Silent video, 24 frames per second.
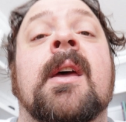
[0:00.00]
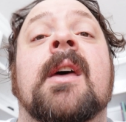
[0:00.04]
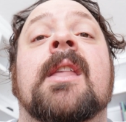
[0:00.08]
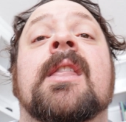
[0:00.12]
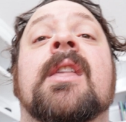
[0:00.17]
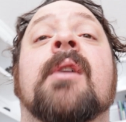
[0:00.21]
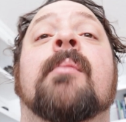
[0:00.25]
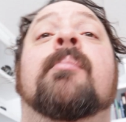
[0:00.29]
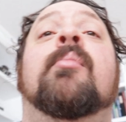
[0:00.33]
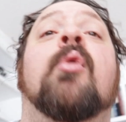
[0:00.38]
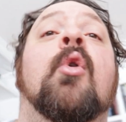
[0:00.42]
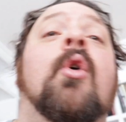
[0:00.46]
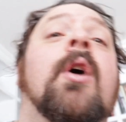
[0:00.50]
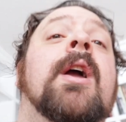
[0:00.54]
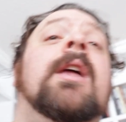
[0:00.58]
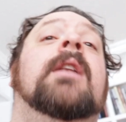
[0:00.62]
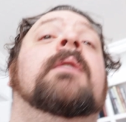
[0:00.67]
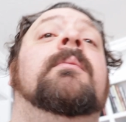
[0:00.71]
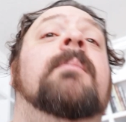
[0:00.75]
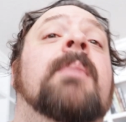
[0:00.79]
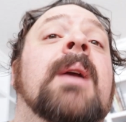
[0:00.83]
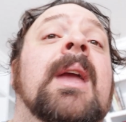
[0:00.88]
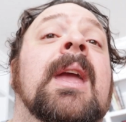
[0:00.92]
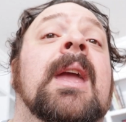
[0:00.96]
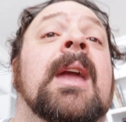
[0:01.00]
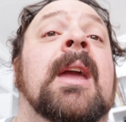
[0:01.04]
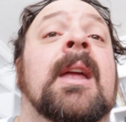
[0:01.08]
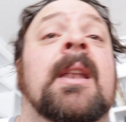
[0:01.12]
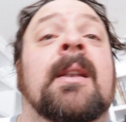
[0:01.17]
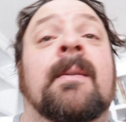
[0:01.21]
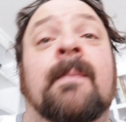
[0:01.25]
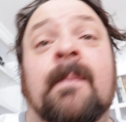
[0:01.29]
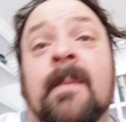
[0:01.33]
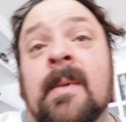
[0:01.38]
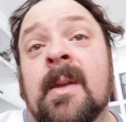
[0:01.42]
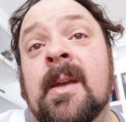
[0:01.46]
The point
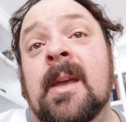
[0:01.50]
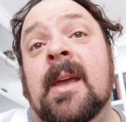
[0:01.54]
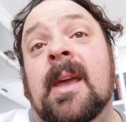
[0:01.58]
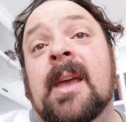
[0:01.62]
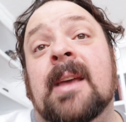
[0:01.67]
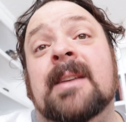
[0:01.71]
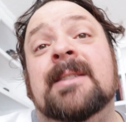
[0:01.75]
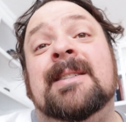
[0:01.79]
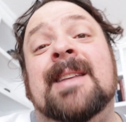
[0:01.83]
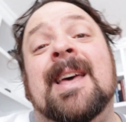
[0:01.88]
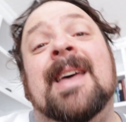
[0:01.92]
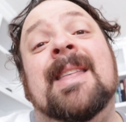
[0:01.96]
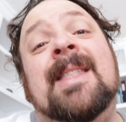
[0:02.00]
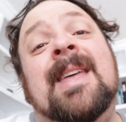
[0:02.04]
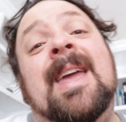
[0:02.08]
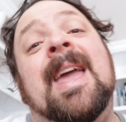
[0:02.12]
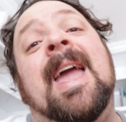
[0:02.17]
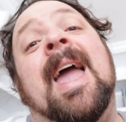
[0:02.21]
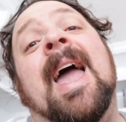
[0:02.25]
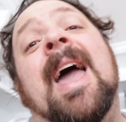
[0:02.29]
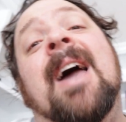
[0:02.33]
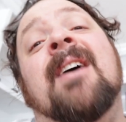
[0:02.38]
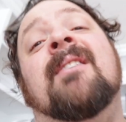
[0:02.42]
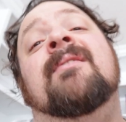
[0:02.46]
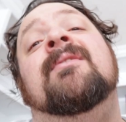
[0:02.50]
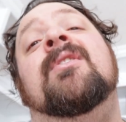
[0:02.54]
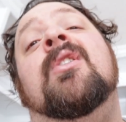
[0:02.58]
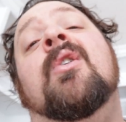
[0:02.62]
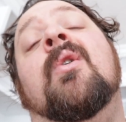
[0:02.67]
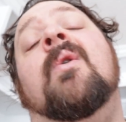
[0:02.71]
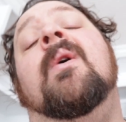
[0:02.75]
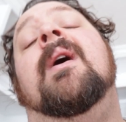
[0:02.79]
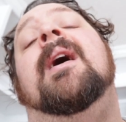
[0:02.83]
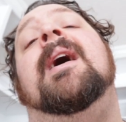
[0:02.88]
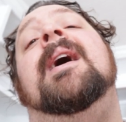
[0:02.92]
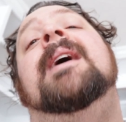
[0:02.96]
being is that they have
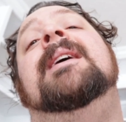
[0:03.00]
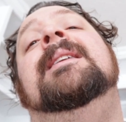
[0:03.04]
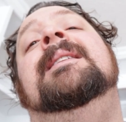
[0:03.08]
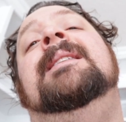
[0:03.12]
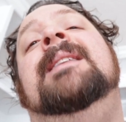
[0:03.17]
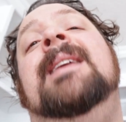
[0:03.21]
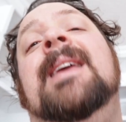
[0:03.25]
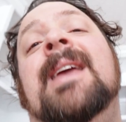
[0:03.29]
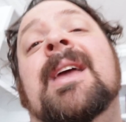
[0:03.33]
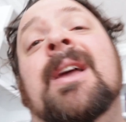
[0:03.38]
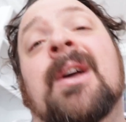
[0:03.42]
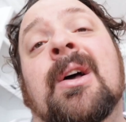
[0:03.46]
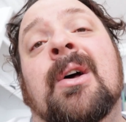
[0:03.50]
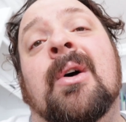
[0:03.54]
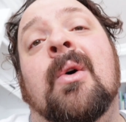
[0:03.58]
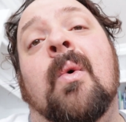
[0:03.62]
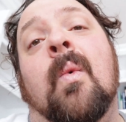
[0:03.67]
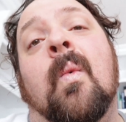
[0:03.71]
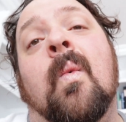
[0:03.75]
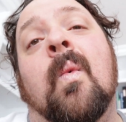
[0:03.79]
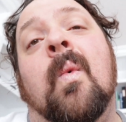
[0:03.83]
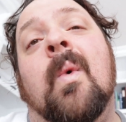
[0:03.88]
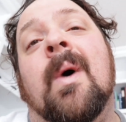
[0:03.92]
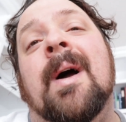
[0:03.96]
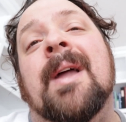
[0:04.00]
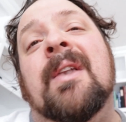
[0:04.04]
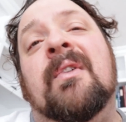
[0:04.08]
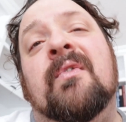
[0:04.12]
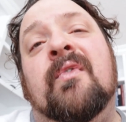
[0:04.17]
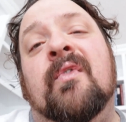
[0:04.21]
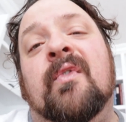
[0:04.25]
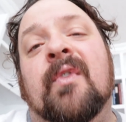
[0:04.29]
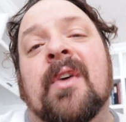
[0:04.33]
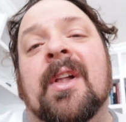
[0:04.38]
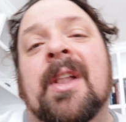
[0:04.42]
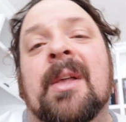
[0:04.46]
no idea what
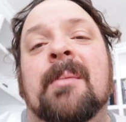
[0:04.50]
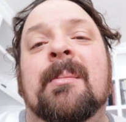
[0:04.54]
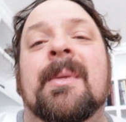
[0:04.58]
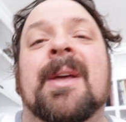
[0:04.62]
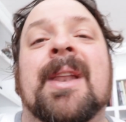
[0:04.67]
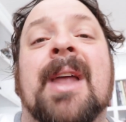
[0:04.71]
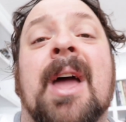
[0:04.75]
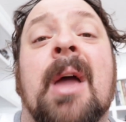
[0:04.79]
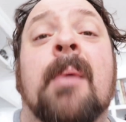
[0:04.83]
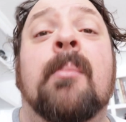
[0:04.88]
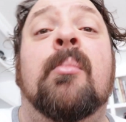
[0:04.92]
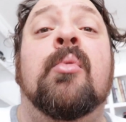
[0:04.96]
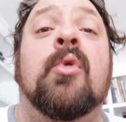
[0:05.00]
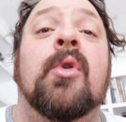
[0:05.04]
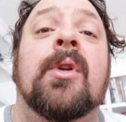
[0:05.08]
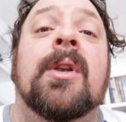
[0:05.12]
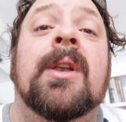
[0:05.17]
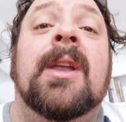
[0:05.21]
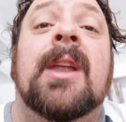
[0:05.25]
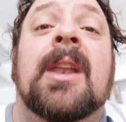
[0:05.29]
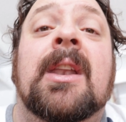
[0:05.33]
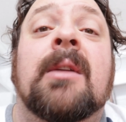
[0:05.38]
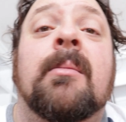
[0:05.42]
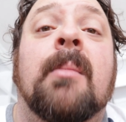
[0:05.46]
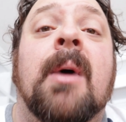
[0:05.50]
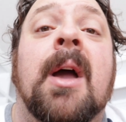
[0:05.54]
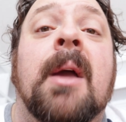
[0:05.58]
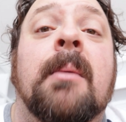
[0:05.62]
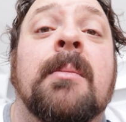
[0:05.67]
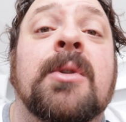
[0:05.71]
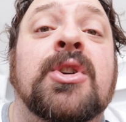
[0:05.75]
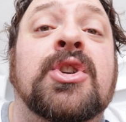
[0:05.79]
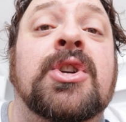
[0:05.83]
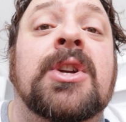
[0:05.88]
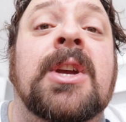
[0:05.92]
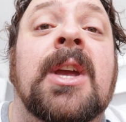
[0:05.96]
filament I'm putting into my
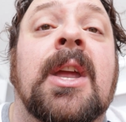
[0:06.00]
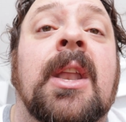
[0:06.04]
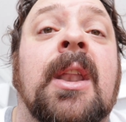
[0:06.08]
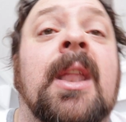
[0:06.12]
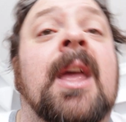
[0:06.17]
machine.